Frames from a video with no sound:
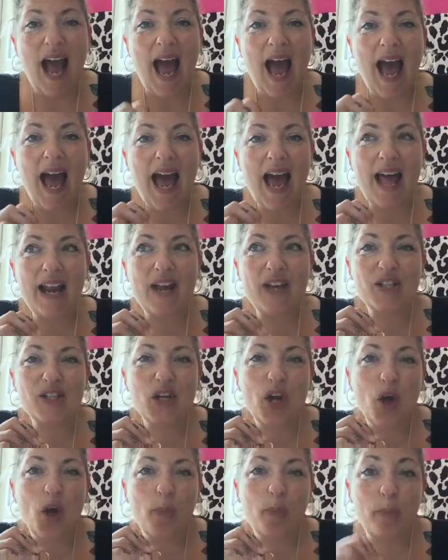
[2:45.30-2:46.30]
and
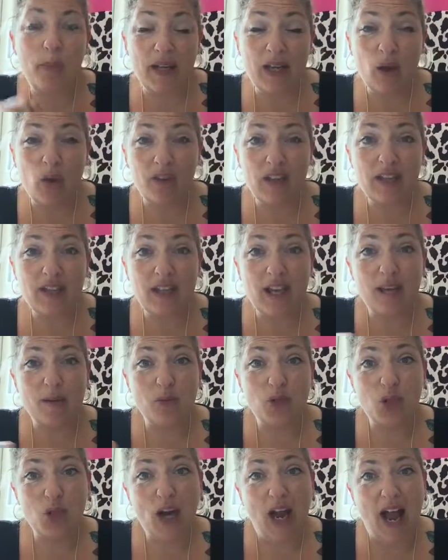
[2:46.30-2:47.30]
be on the same
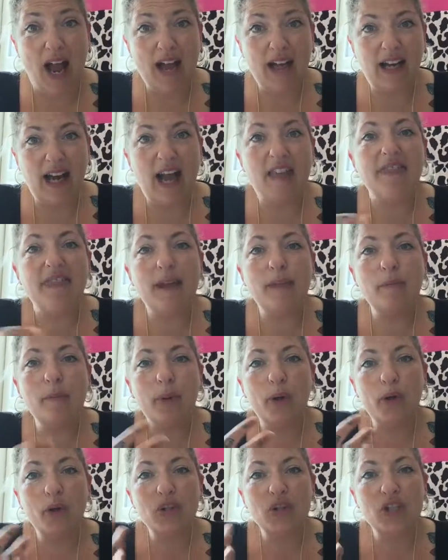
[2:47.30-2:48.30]
track, and then
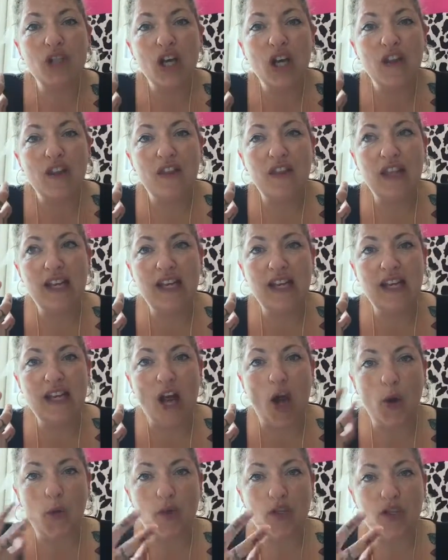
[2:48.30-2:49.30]
put the
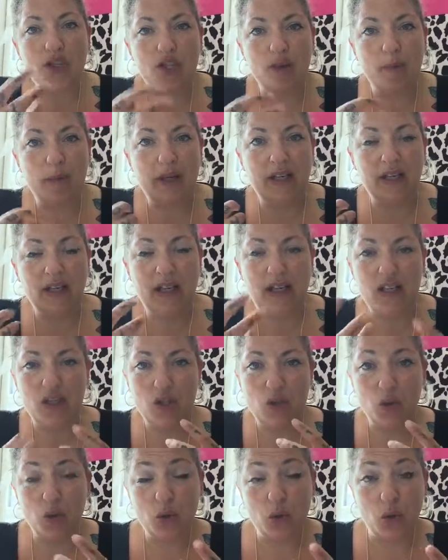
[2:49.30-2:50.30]
ownership in
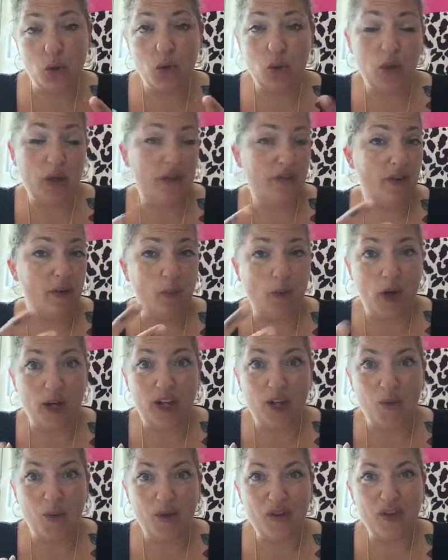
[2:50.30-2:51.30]
your court, or if I'm
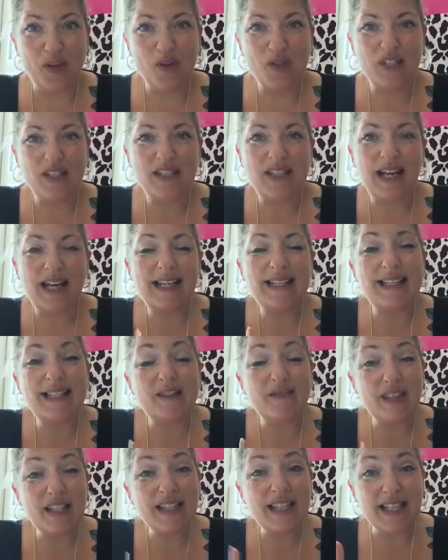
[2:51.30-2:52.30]
working with you, to say, listen,
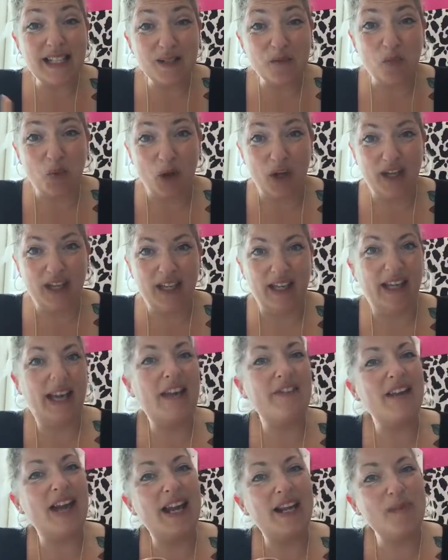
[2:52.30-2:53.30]
if this isn't working,
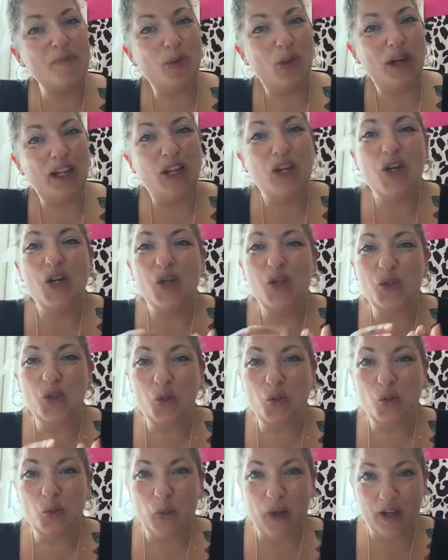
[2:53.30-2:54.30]
if at any point
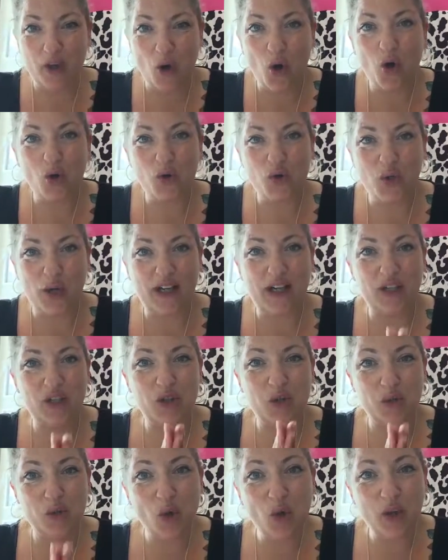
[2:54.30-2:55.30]
we're not on track and
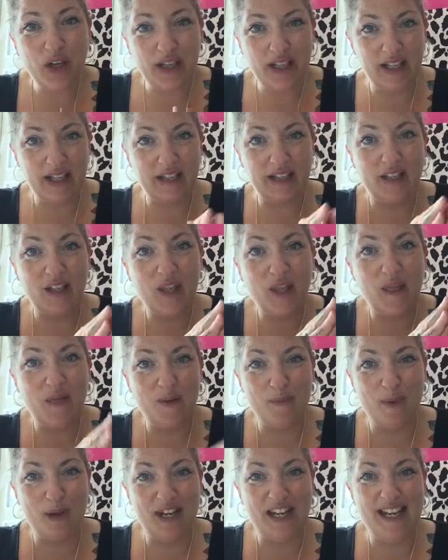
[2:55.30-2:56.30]
you're not getting the
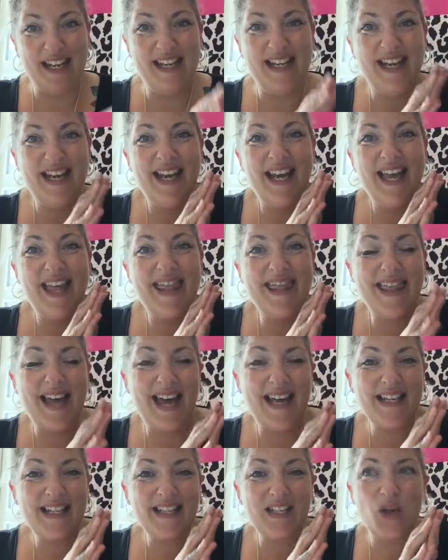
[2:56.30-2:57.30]
money
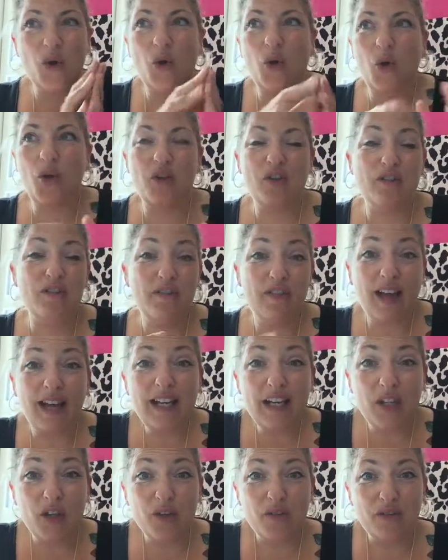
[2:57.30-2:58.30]
that, or the
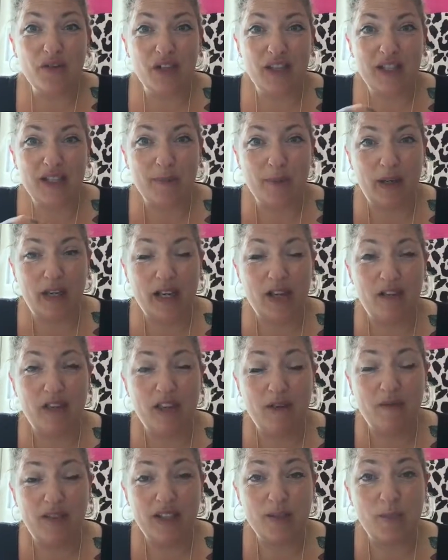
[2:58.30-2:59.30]
value for this money and the
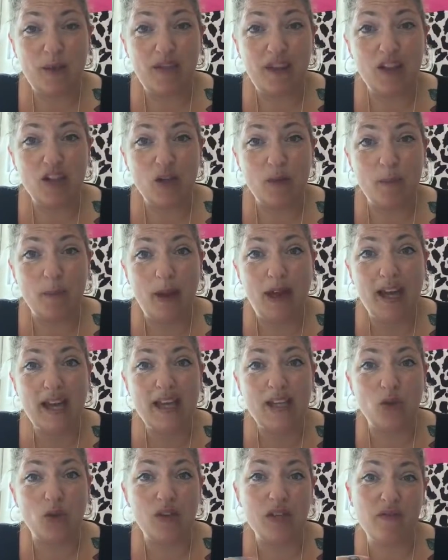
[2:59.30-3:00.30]
investment that you
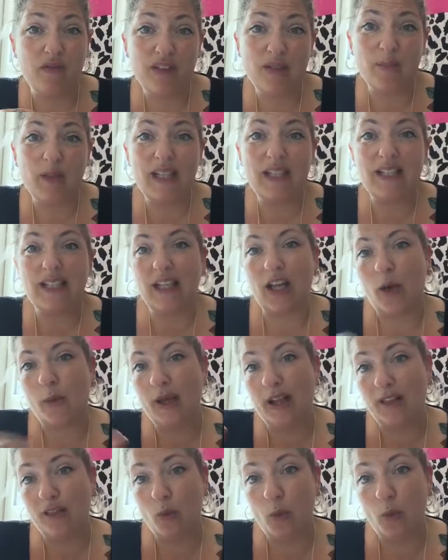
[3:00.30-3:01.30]
made, or the investment isn't going
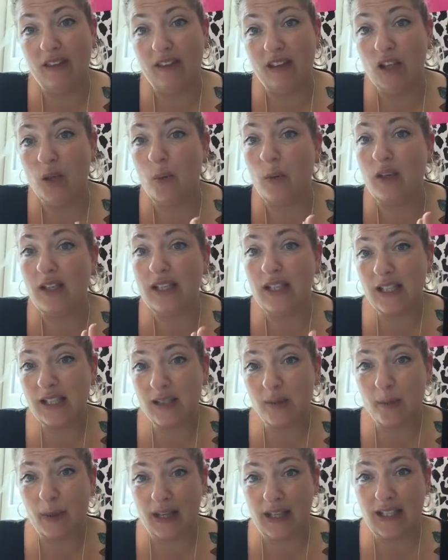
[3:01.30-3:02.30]
in that you
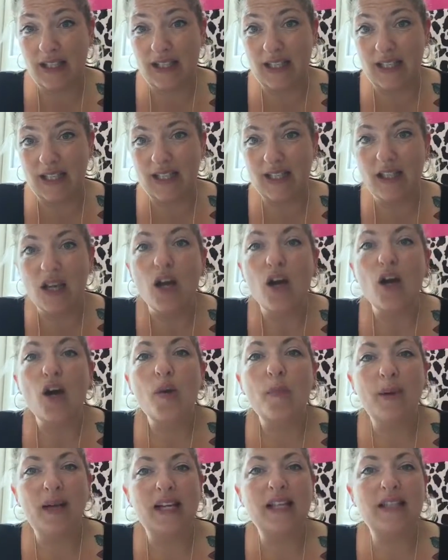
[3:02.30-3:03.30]
anticipated,
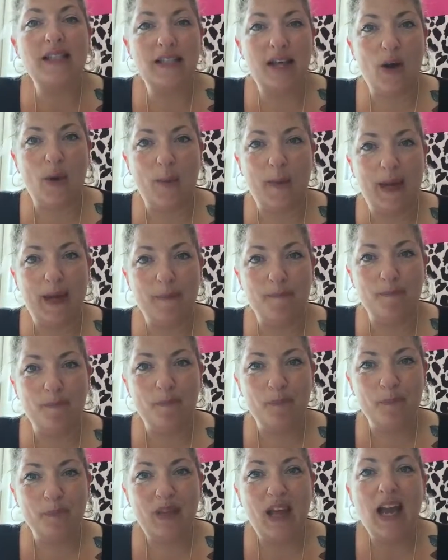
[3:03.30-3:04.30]
please tell me.
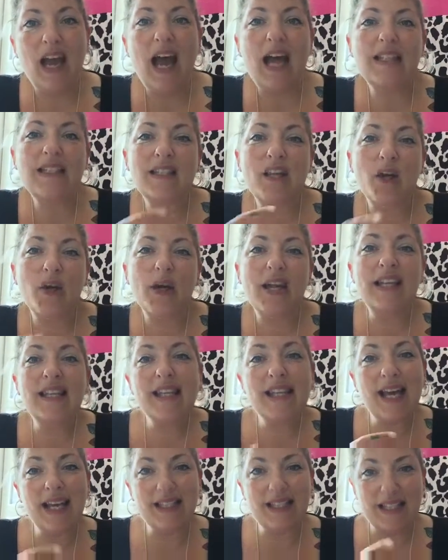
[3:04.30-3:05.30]
And so
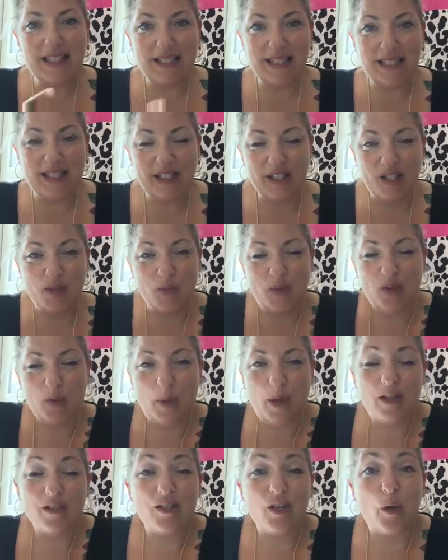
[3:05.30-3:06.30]
in that instance with the
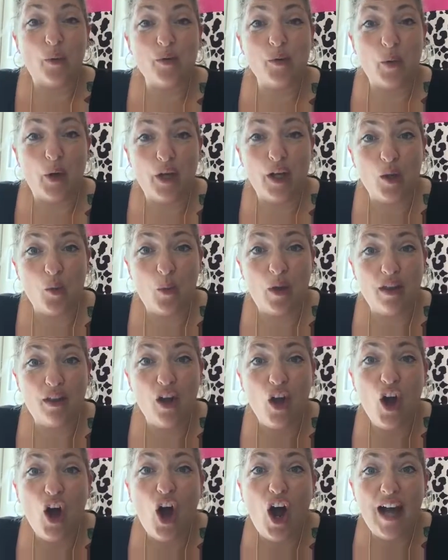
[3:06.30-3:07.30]
person I was working with,
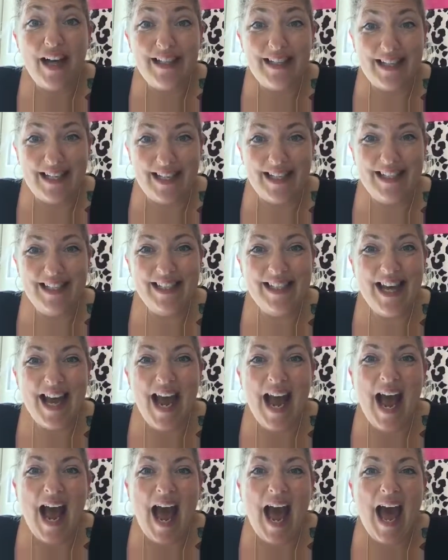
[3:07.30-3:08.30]
I did,
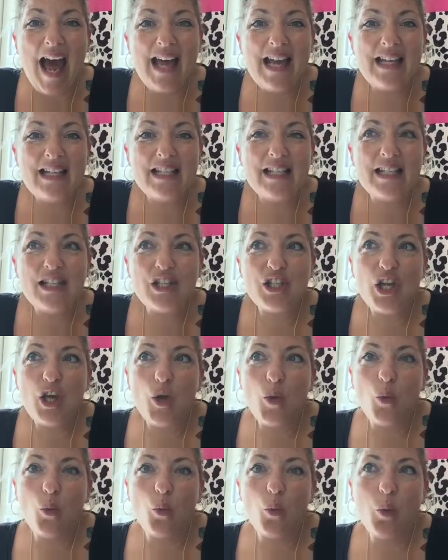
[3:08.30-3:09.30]
and
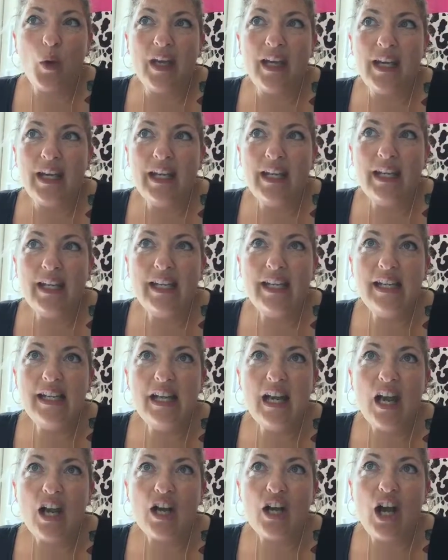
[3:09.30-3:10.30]

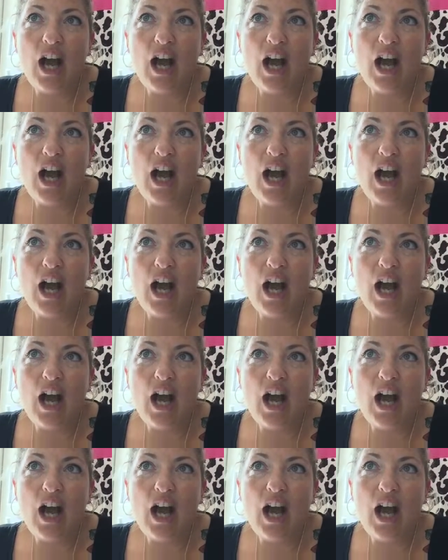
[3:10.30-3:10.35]
we